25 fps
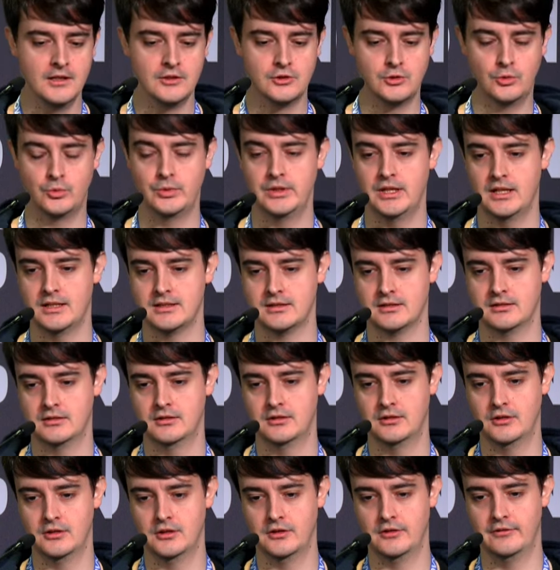So we asked
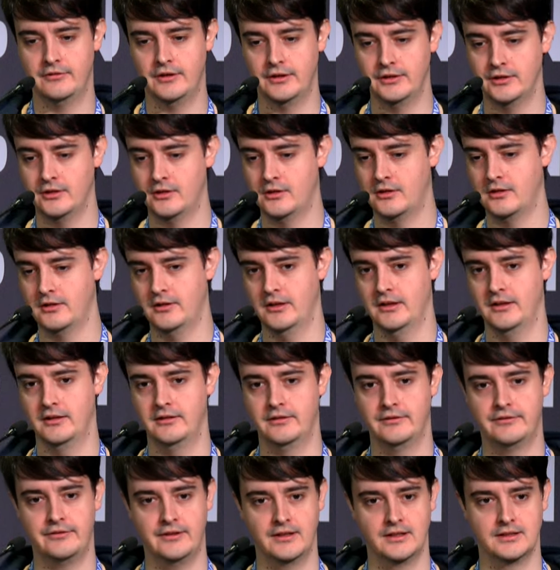the vendor,
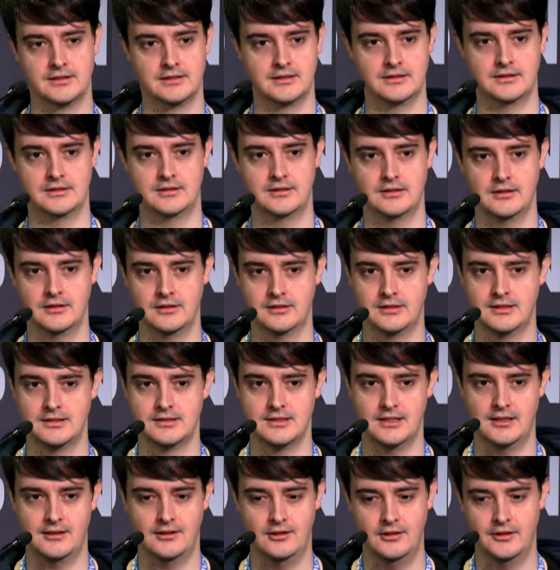and thanks
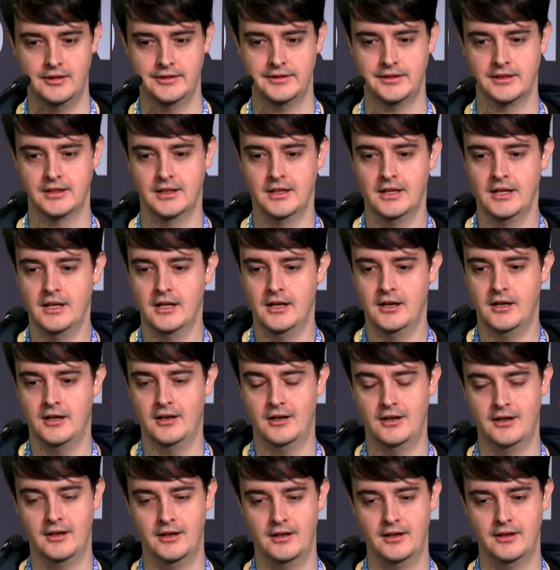Tesla a lot,
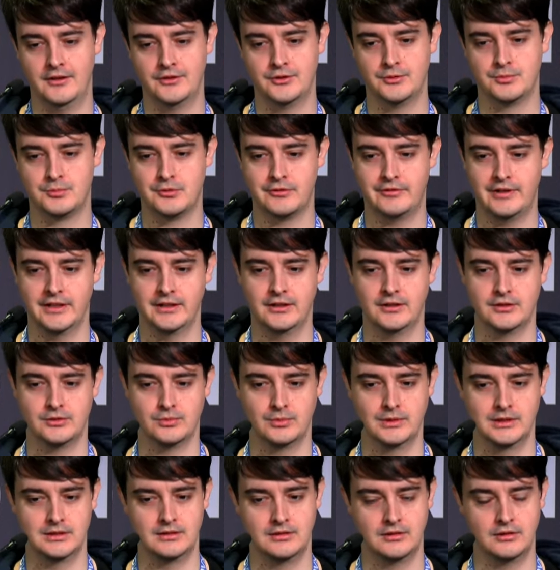to provide us
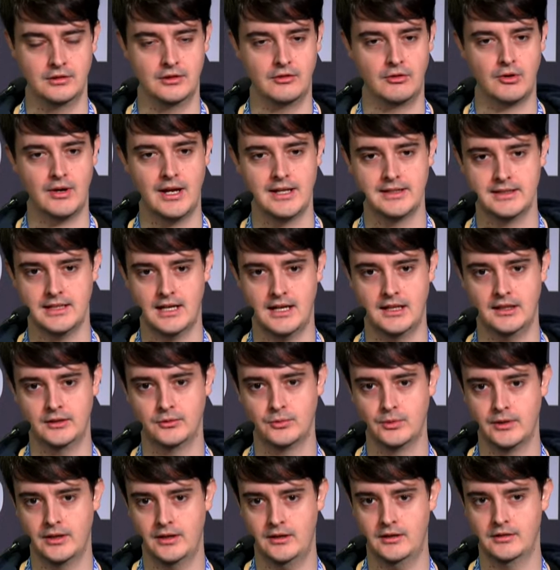with the right
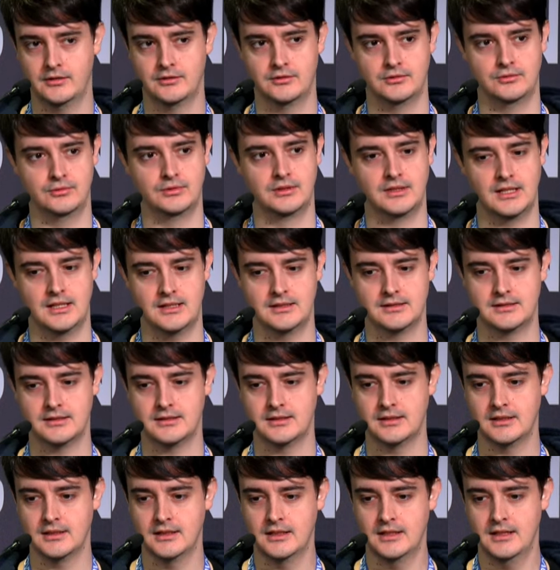hardware to
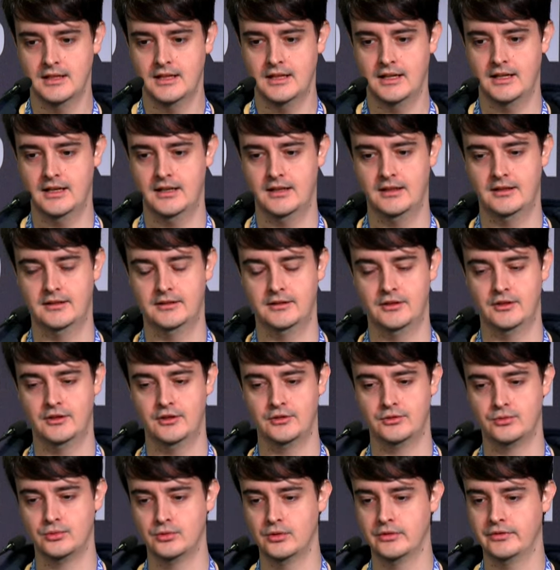test and
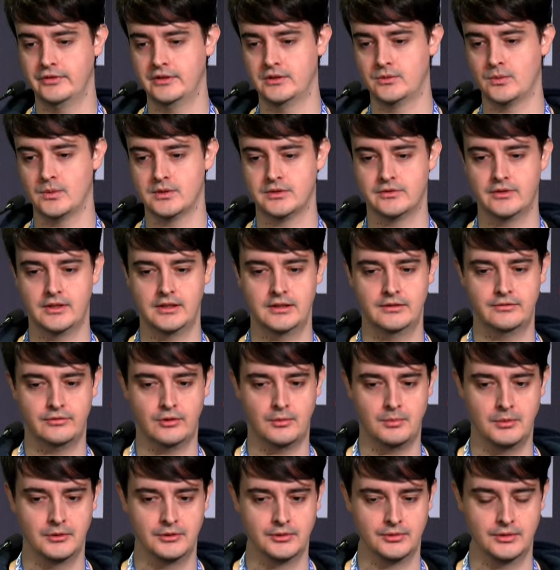to know if it was valid
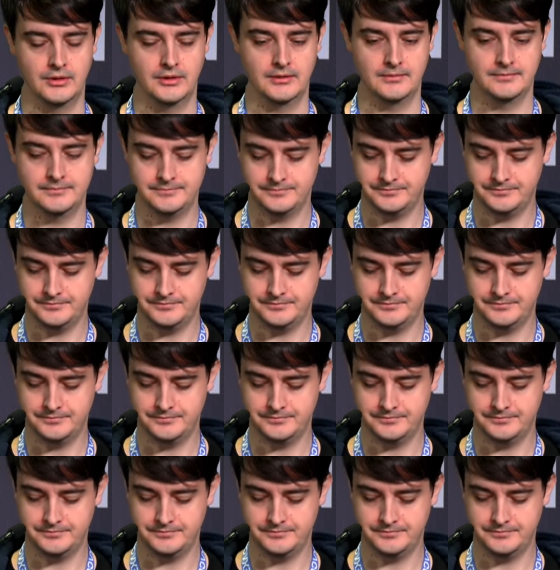for .1.